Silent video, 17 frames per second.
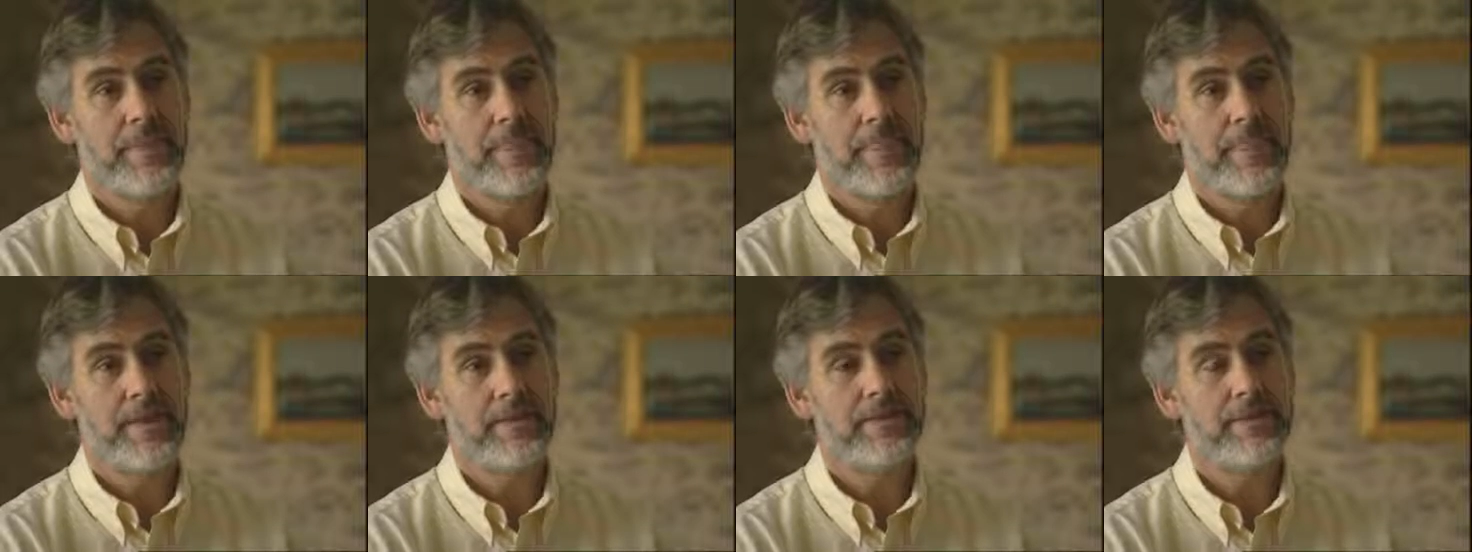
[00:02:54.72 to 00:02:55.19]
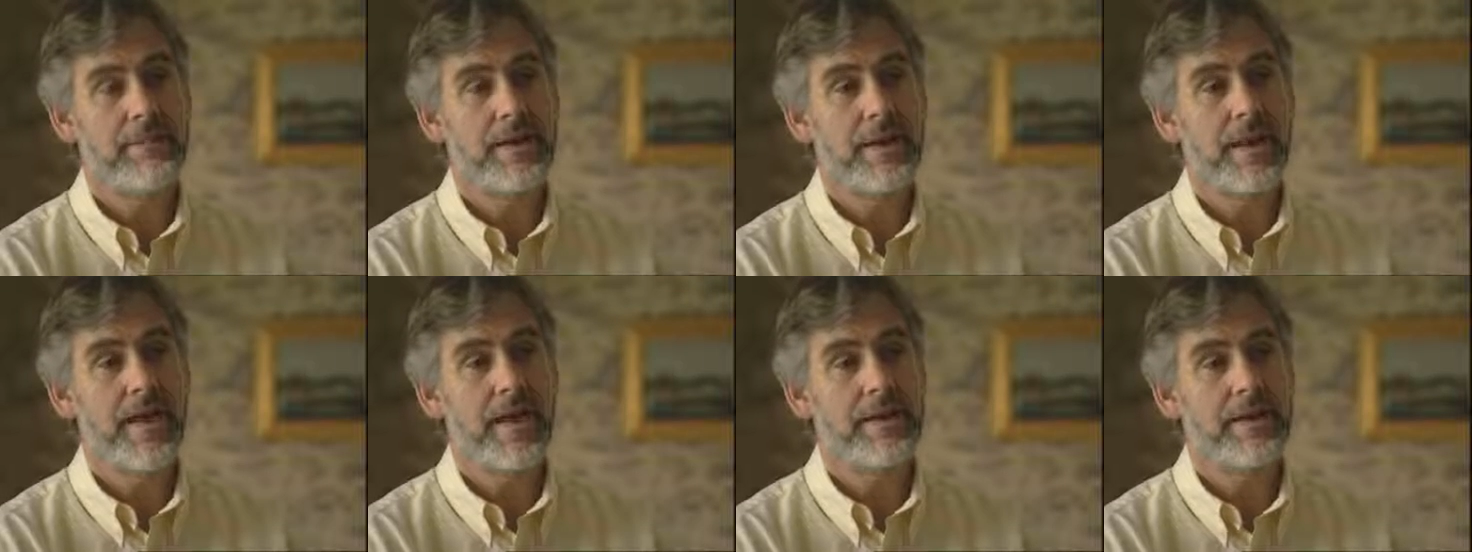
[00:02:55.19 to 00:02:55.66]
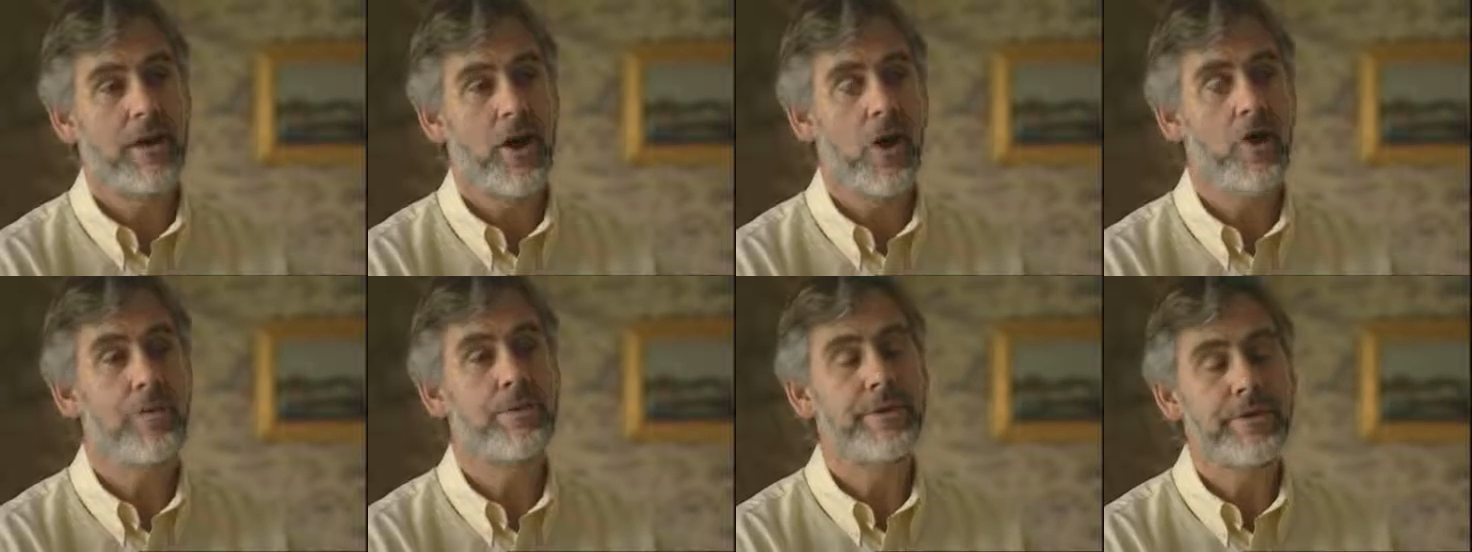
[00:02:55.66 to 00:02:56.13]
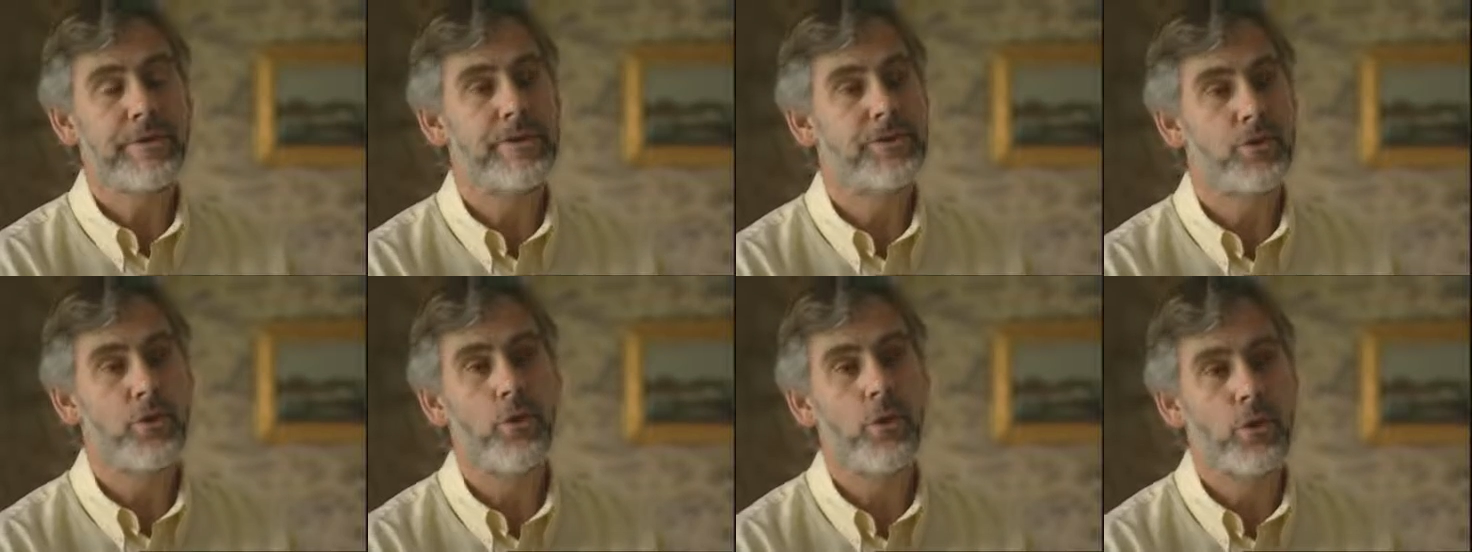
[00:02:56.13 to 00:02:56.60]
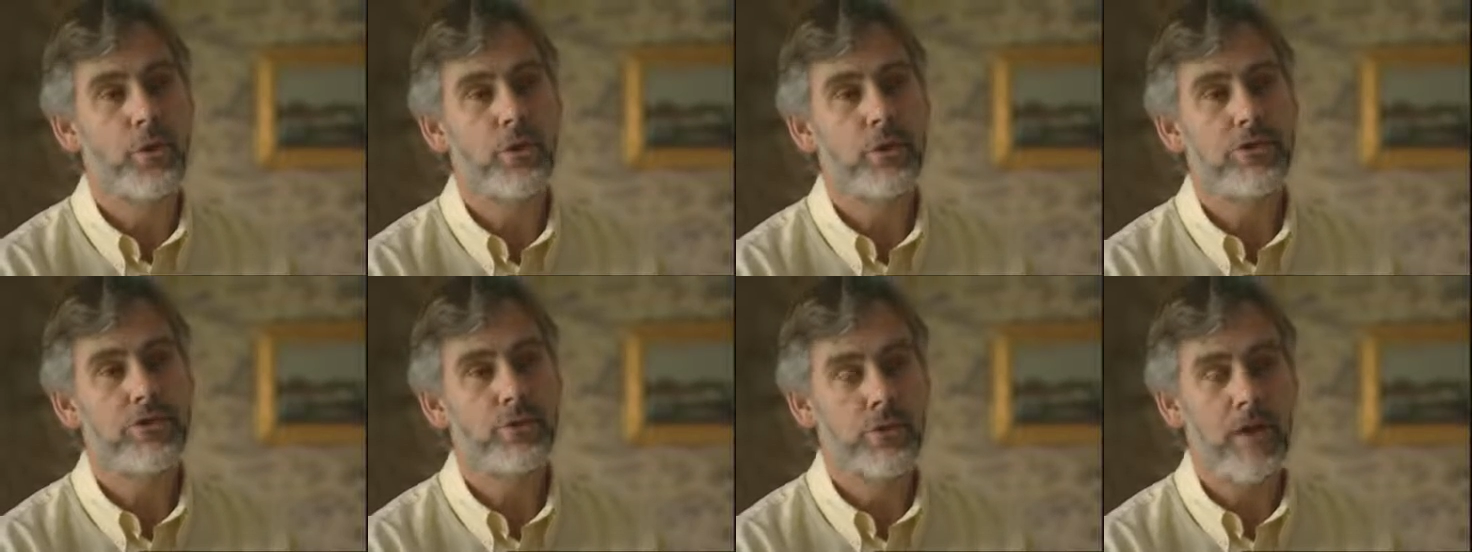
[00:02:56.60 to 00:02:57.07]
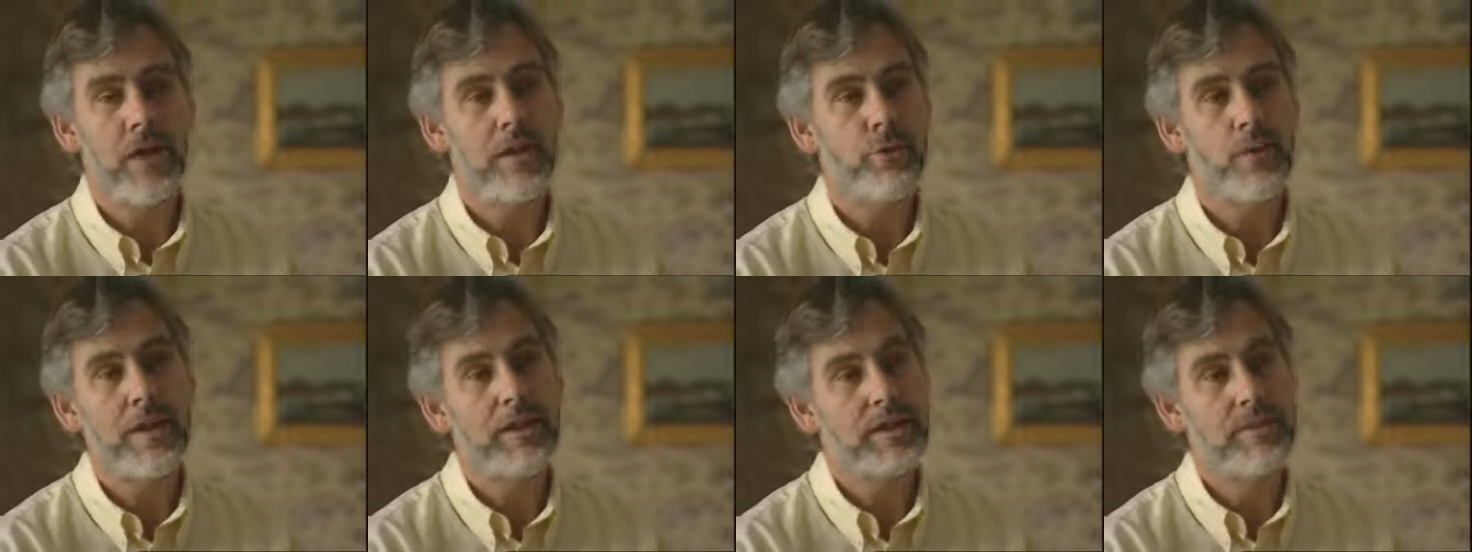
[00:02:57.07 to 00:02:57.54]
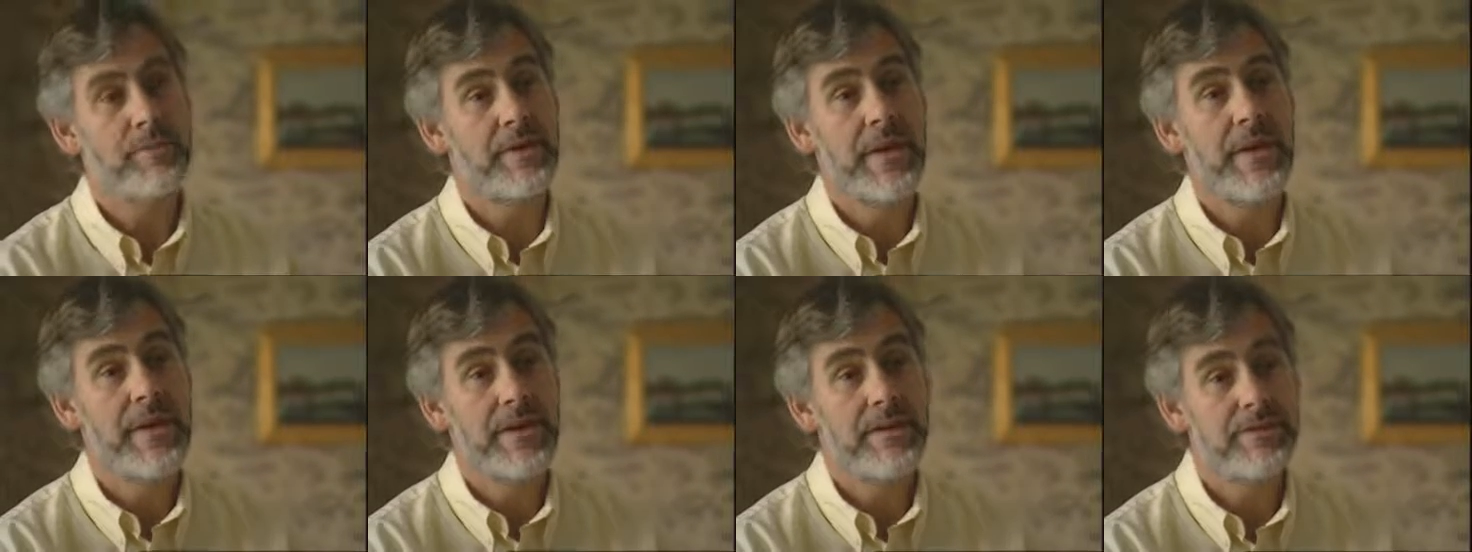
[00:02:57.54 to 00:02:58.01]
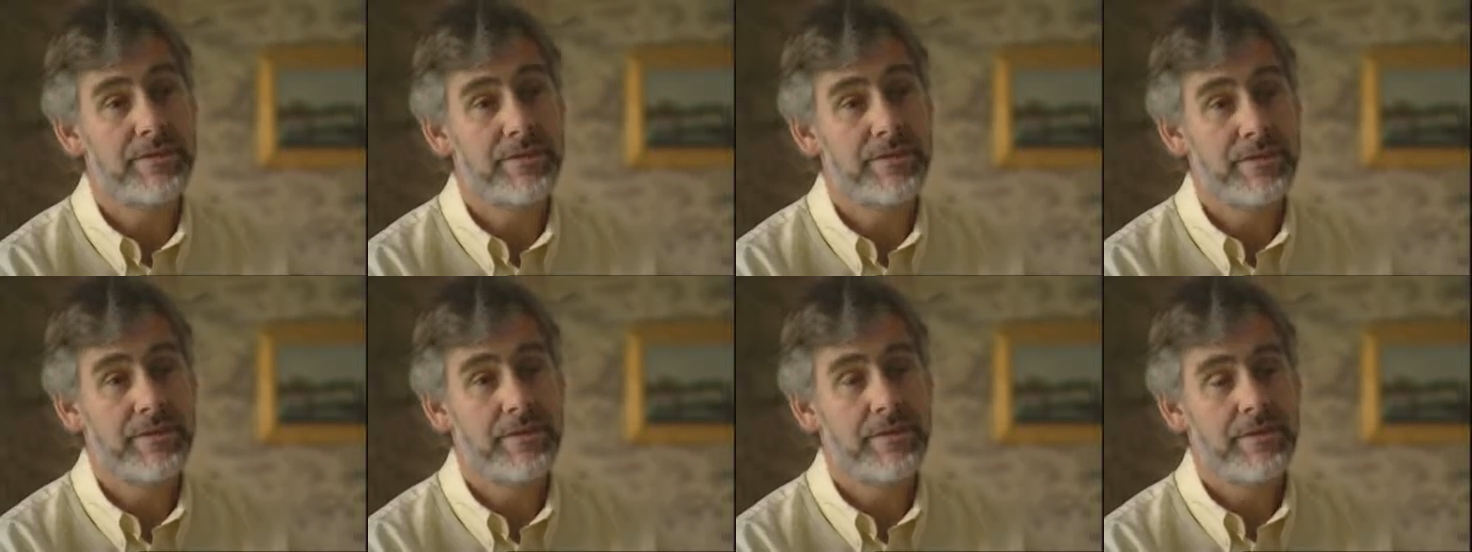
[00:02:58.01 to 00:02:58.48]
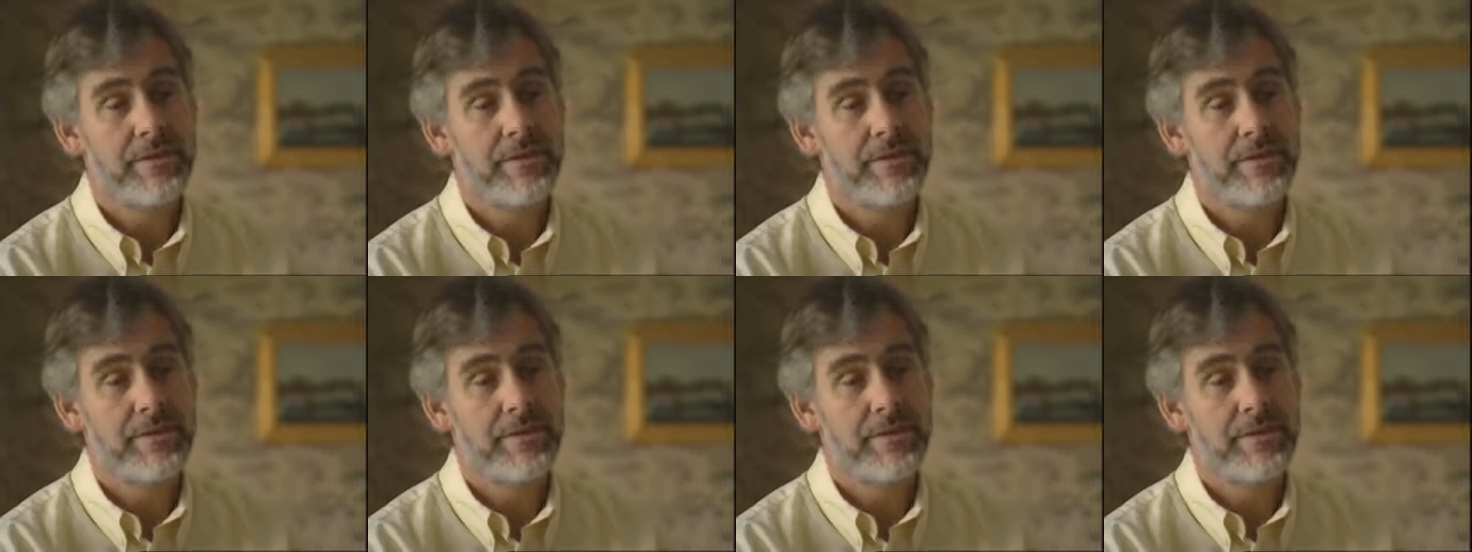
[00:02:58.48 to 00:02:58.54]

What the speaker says: It's a bit like opening the door to an unwelcome guest,